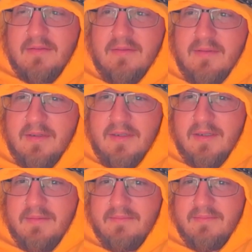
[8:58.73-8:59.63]

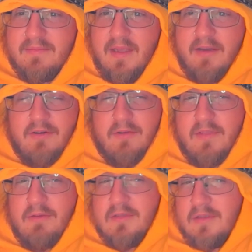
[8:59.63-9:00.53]
I don't know if
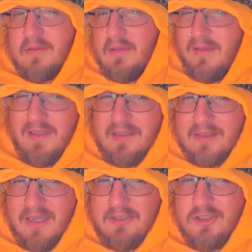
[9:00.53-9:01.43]
that was the
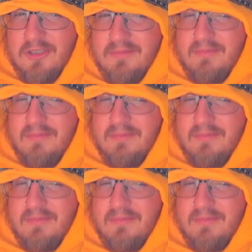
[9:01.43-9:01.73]
intention,